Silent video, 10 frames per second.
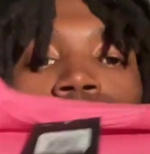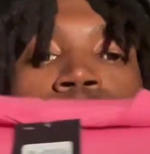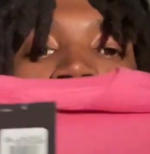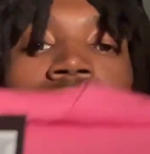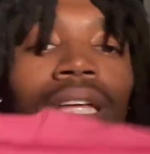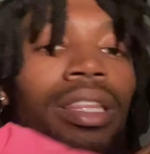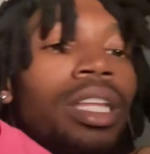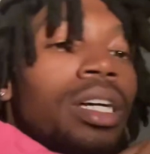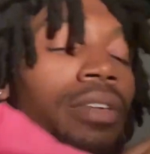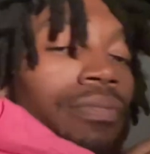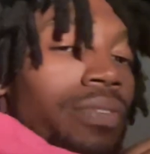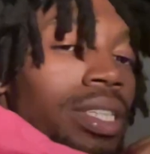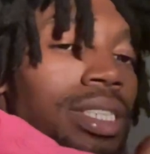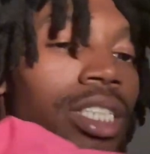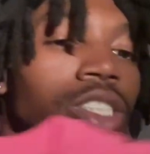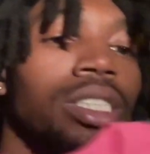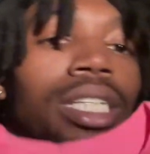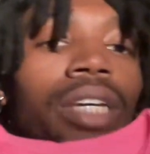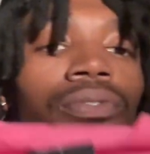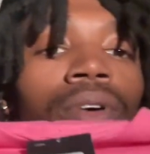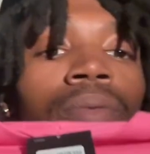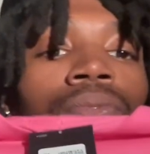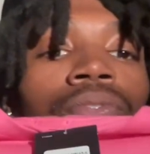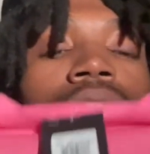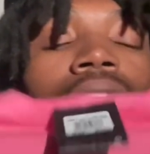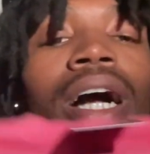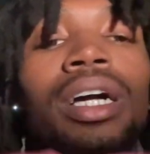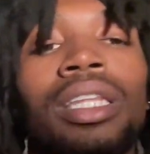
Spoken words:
pink looking vintage tee from Foot Locker,